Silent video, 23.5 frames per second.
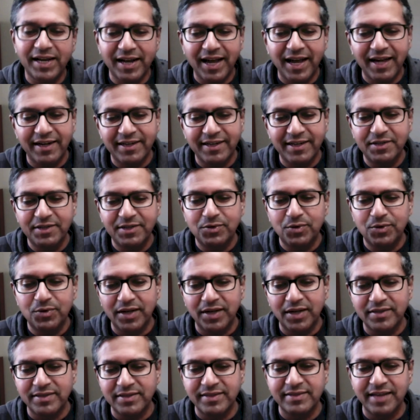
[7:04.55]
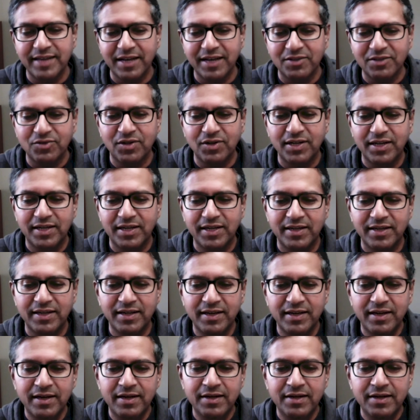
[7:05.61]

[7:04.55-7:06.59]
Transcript: clarity to us is actually